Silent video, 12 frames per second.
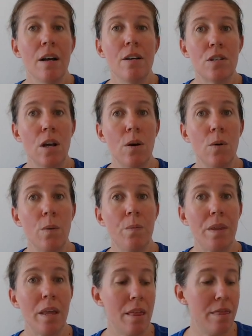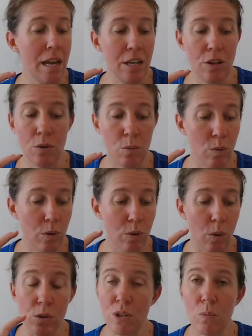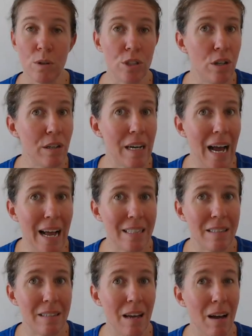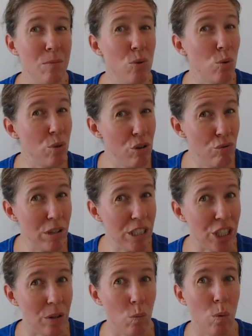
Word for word: So then you also want to look at um, your nutrition.